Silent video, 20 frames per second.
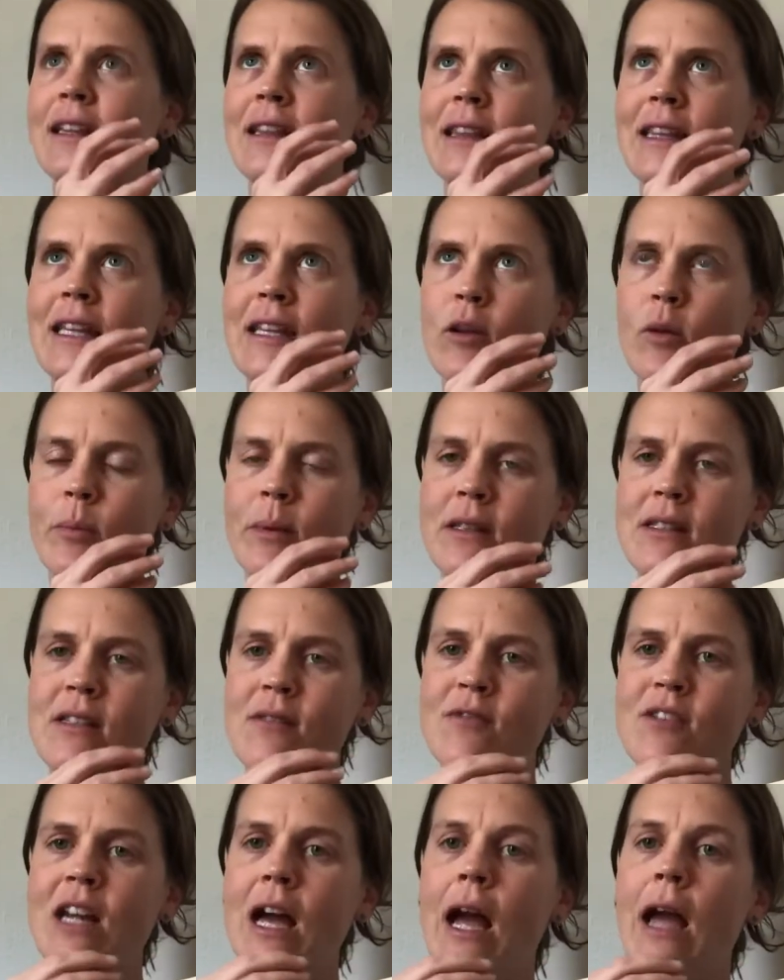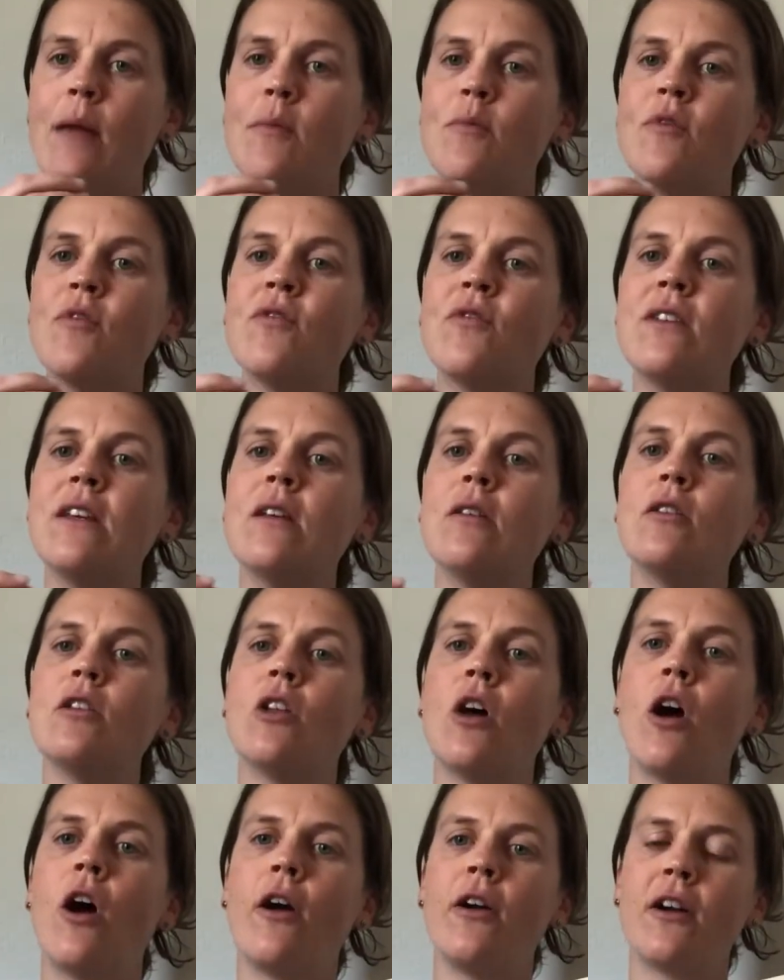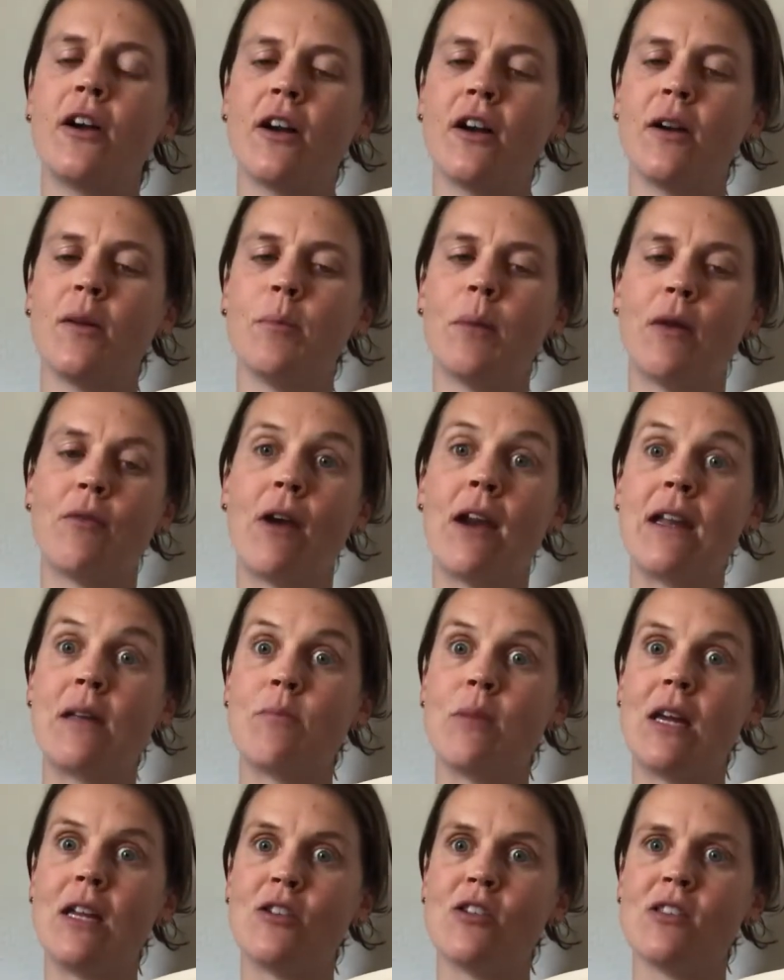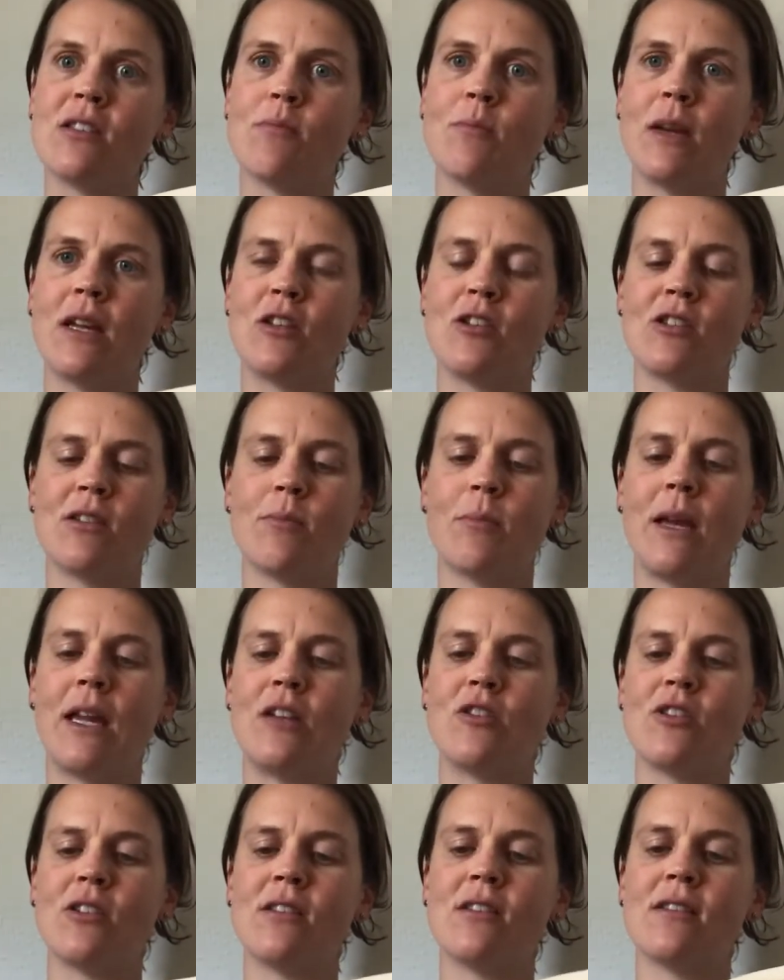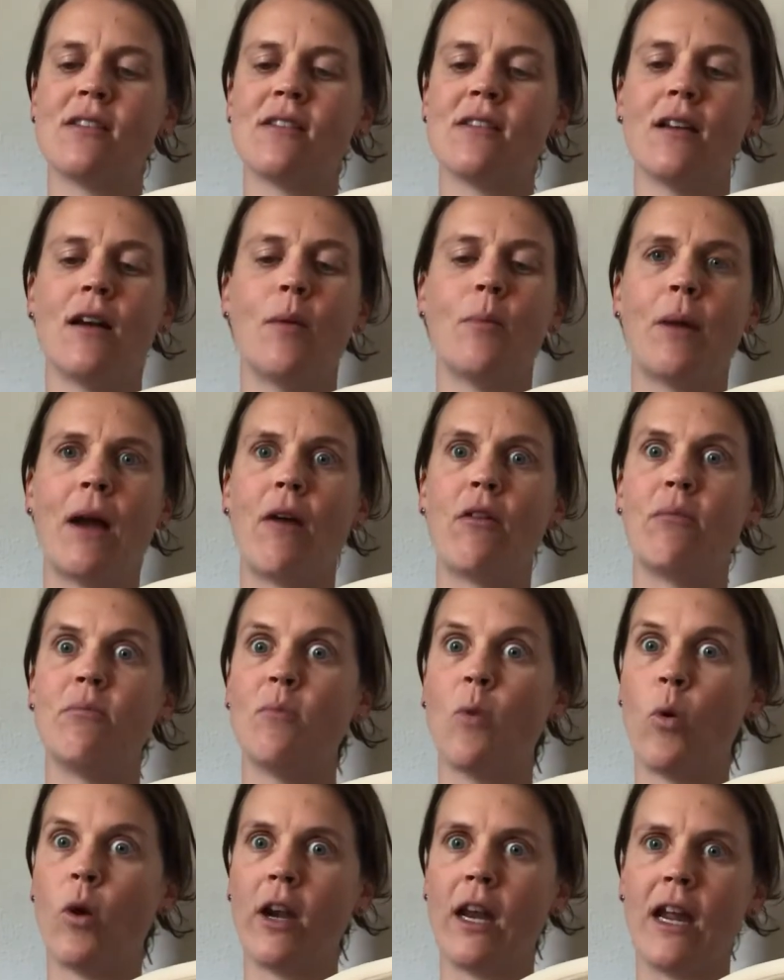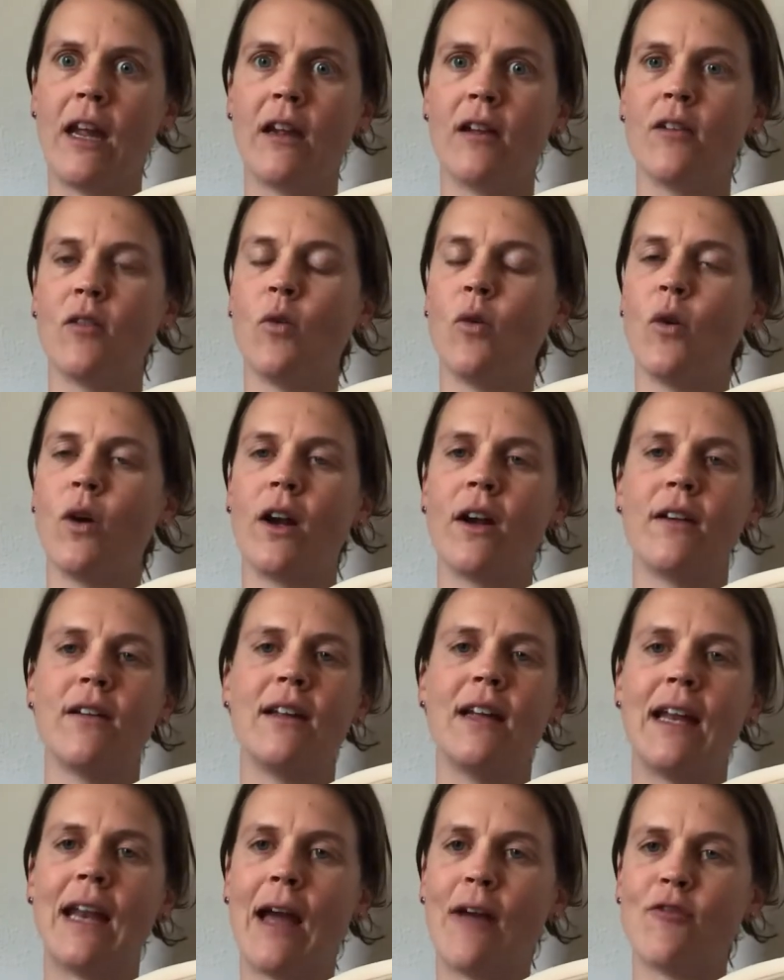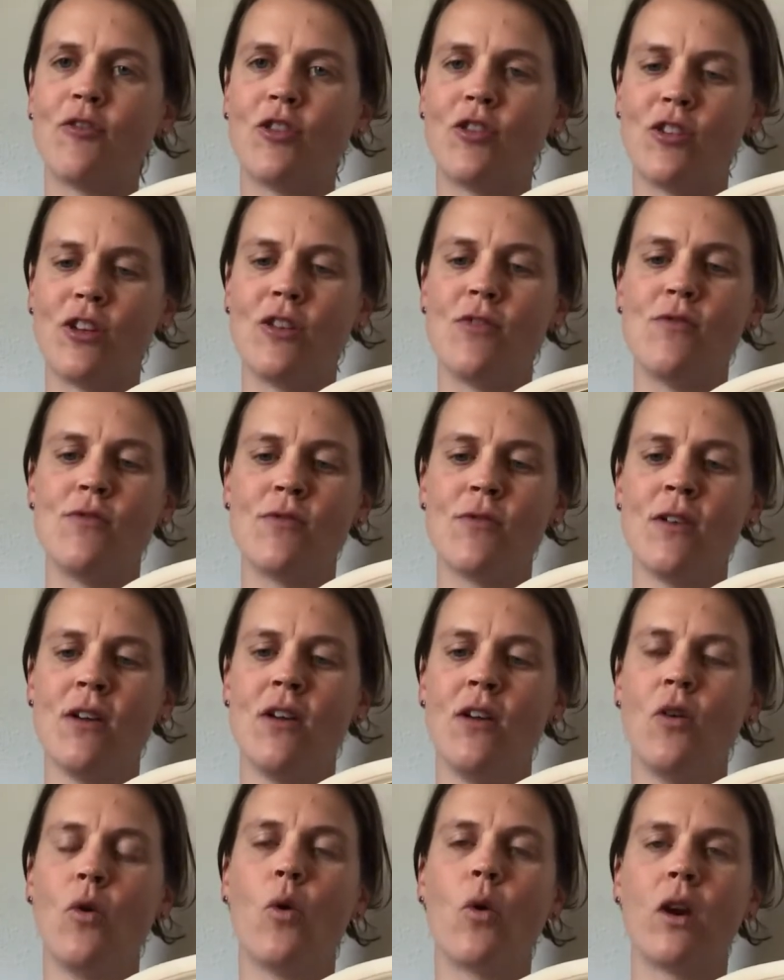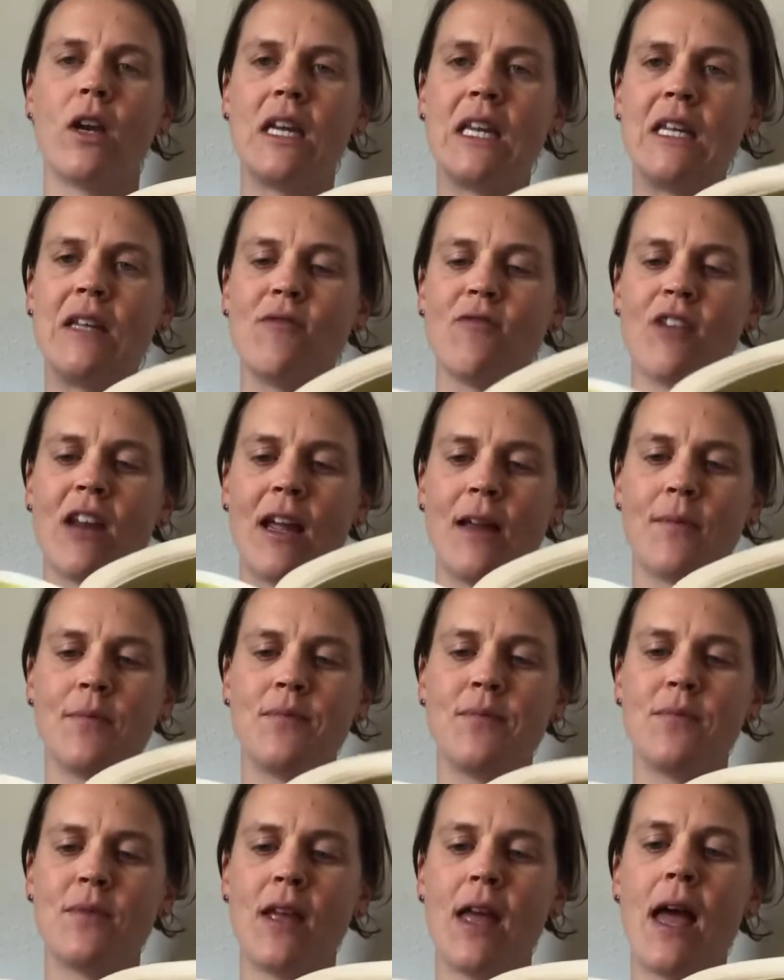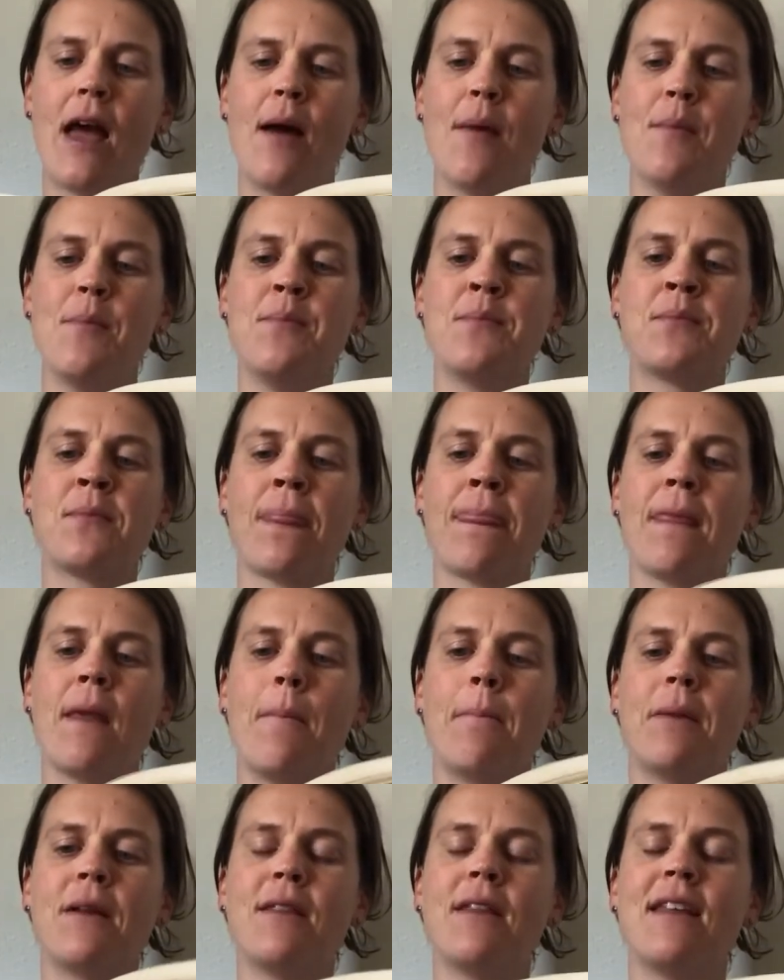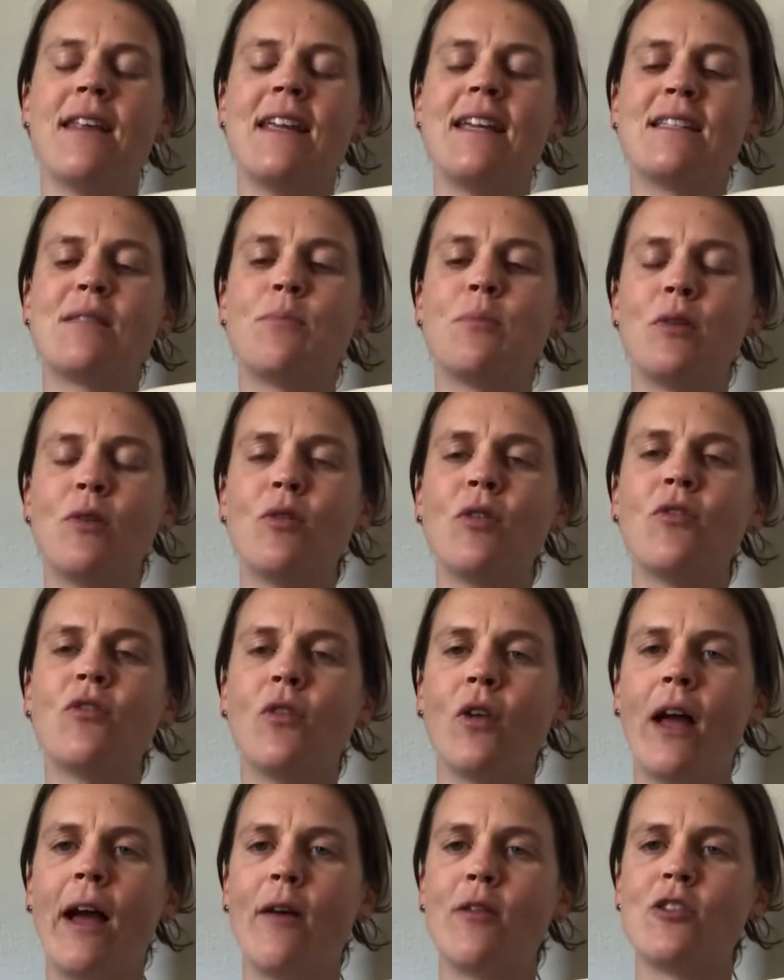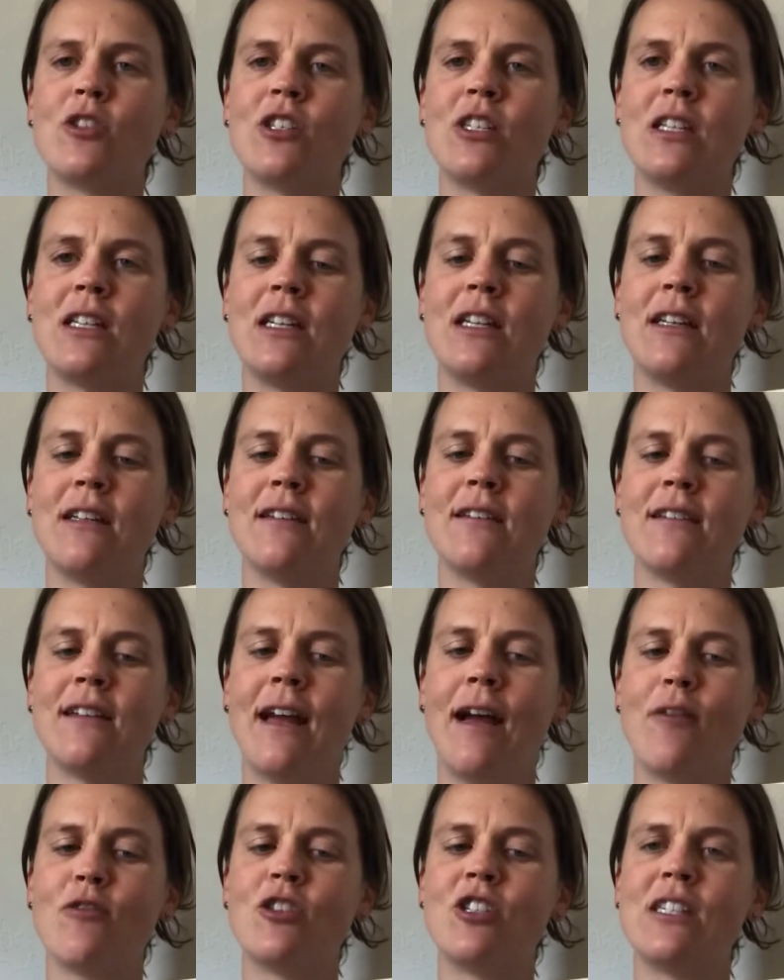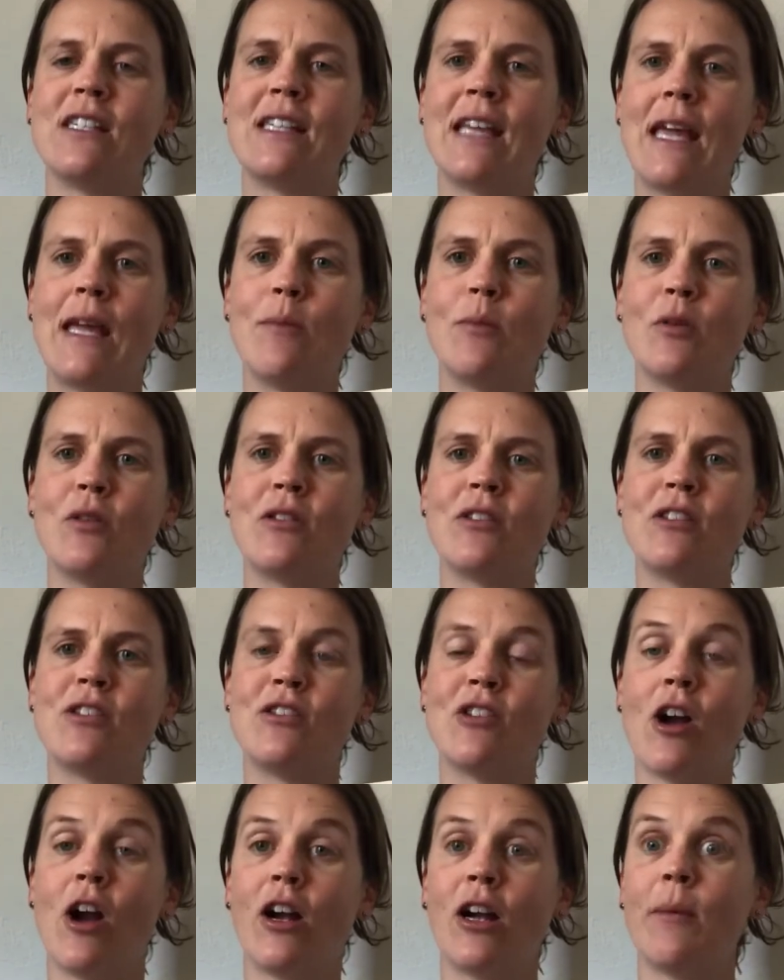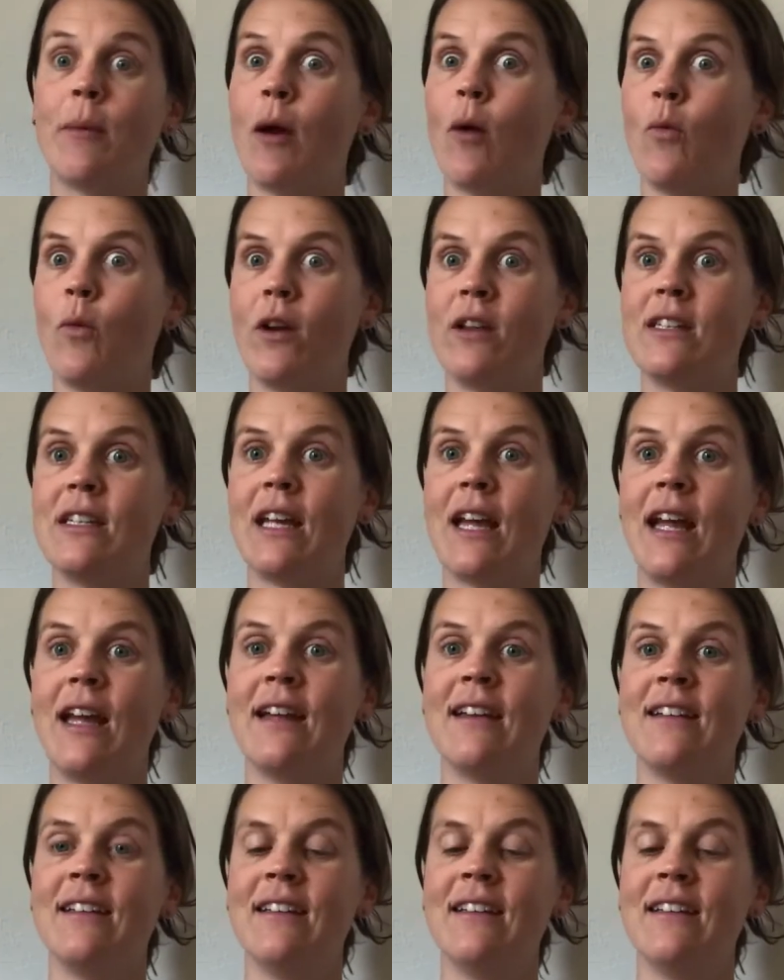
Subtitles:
little bits of time feel longer by writing pages and pages and pages about a morning or an afternoon or an evening. But it's beautiful how she's able to talk about one day